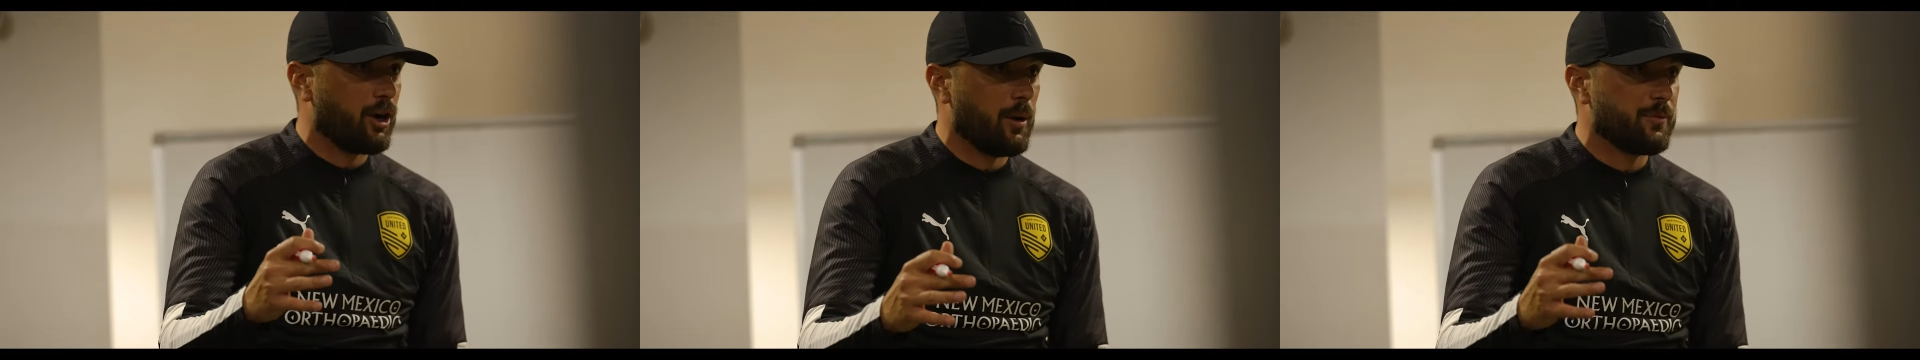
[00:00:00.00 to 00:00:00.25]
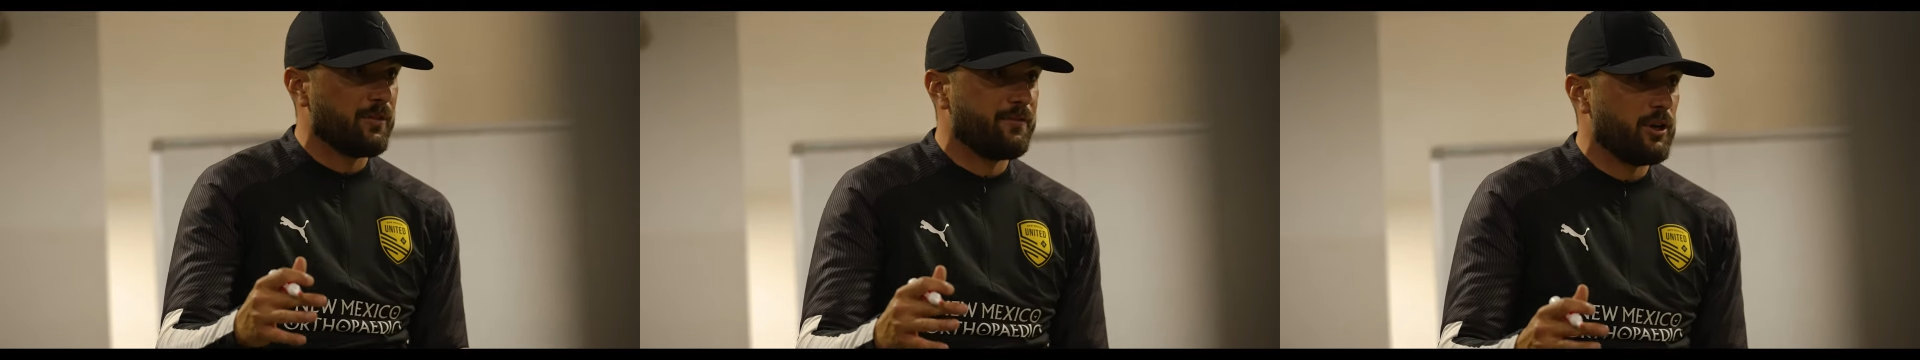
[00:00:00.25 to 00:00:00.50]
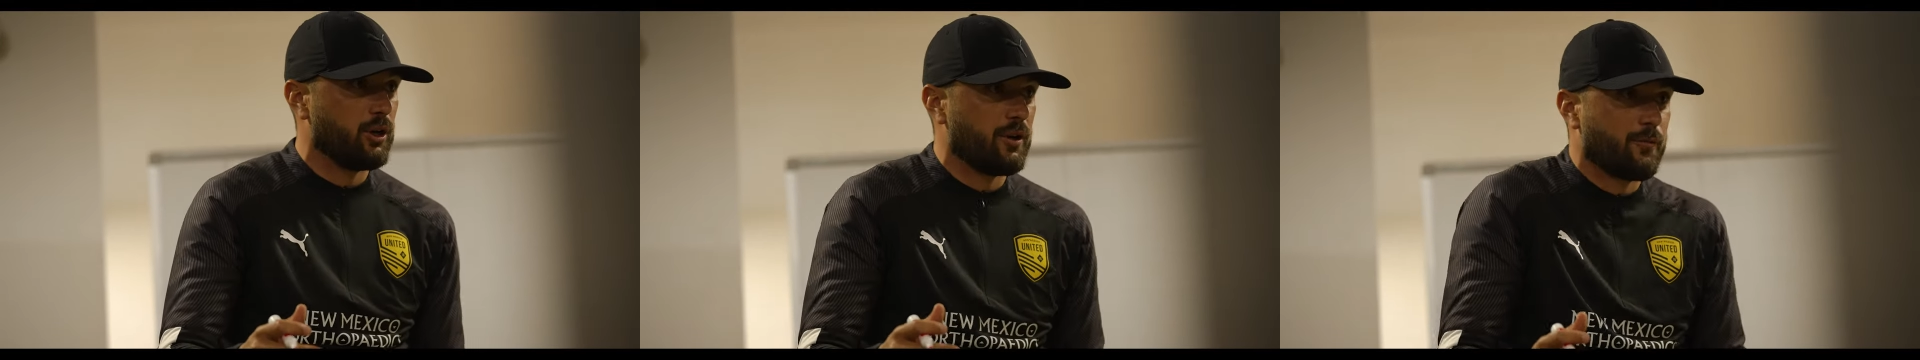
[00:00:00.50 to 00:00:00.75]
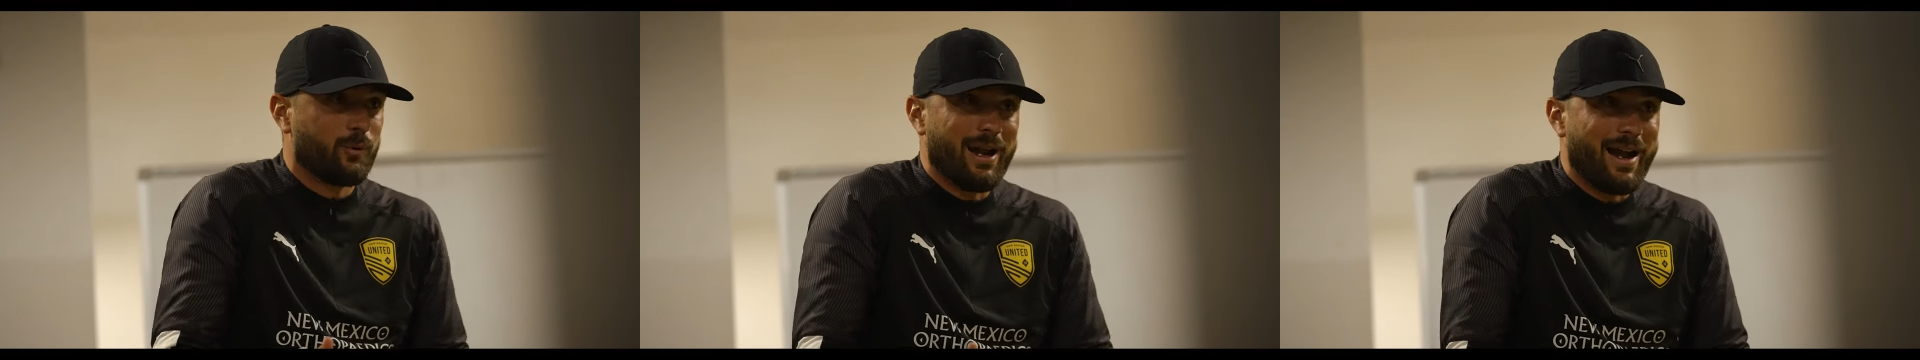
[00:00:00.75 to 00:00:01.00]
you know,
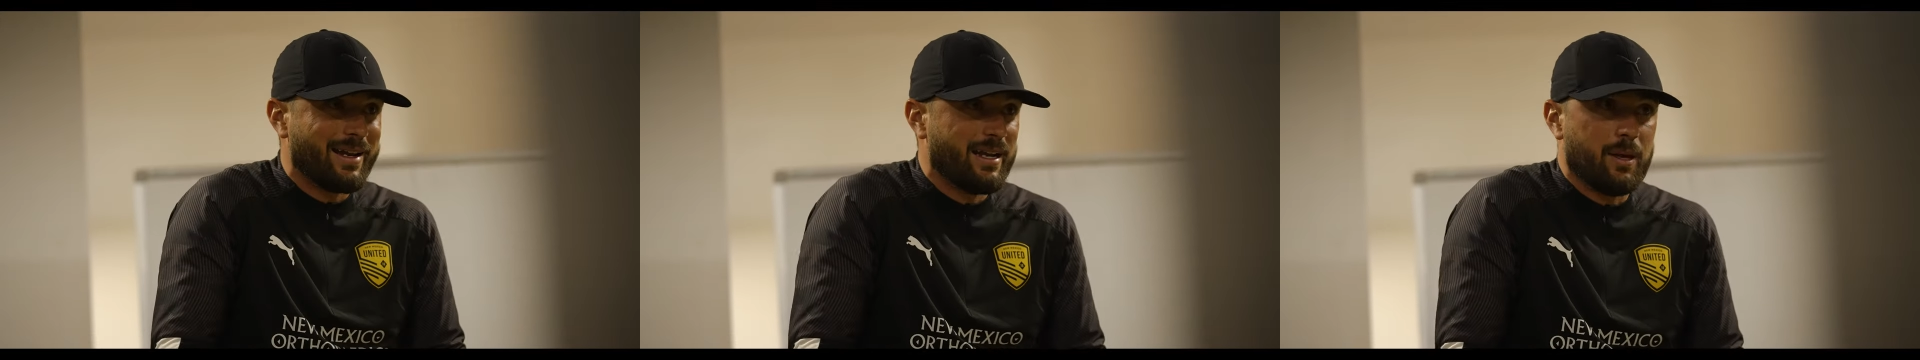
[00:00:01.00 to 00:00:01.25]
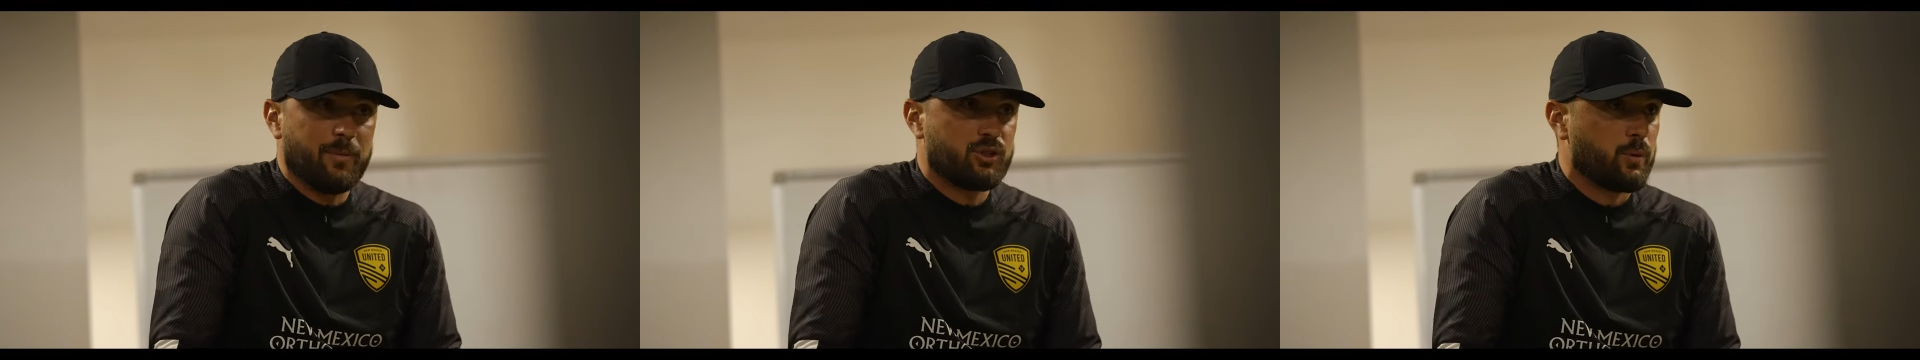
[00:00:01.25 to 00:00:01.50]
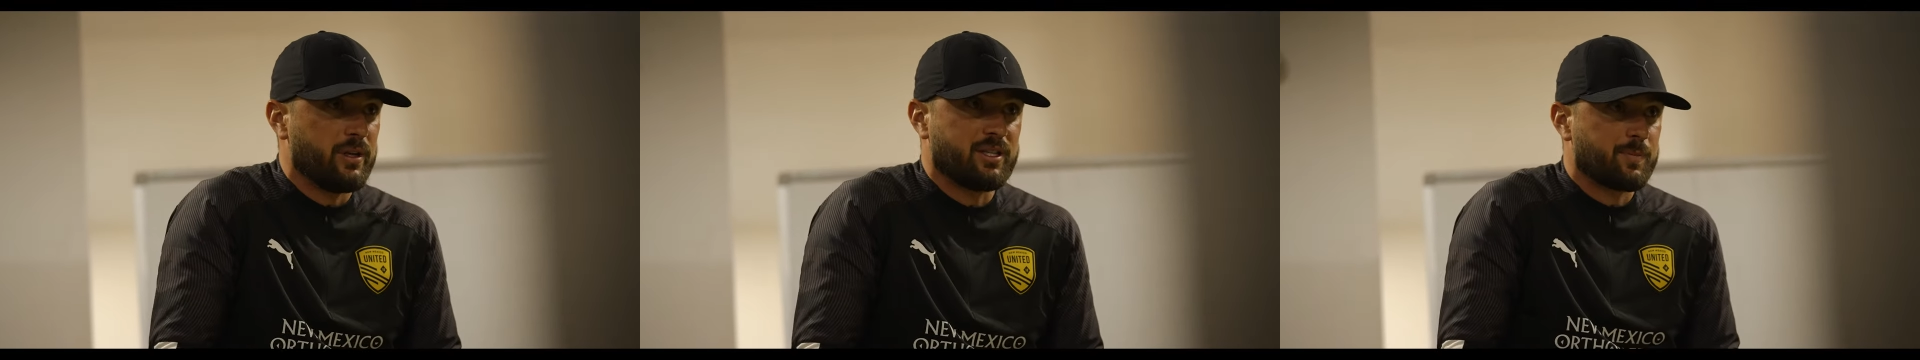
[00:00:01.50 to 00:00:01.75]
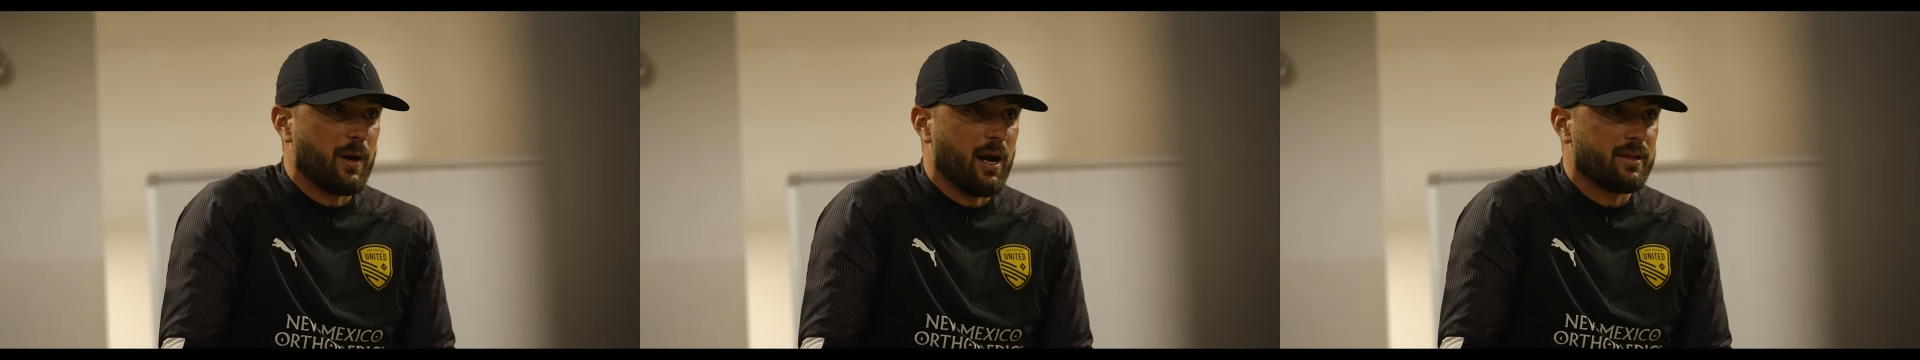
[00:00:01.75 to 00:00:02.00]
was
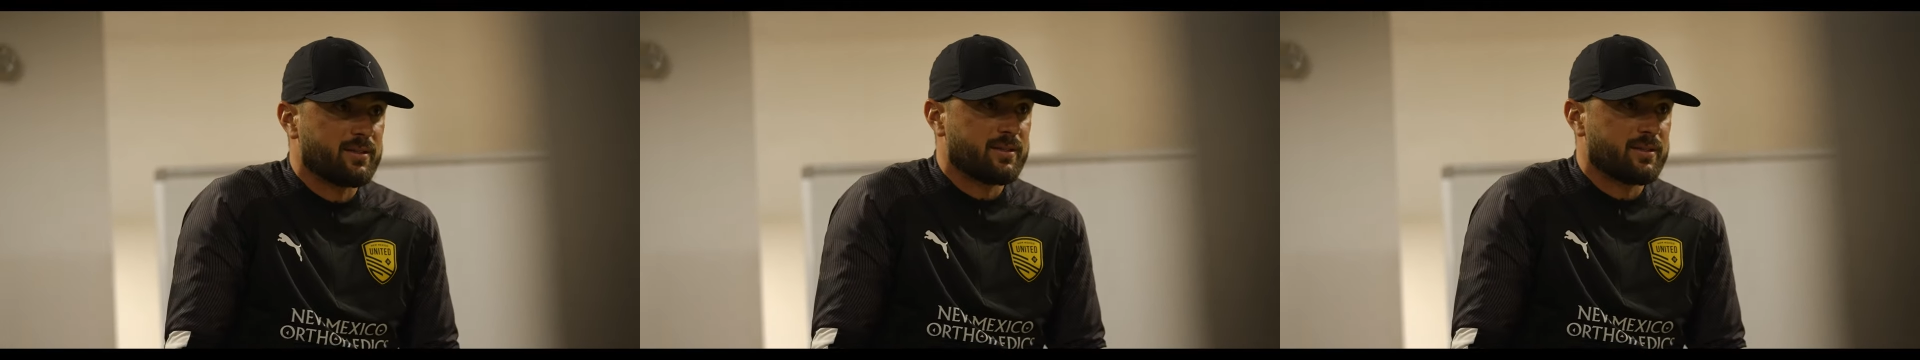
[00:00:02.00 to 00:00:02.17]
given to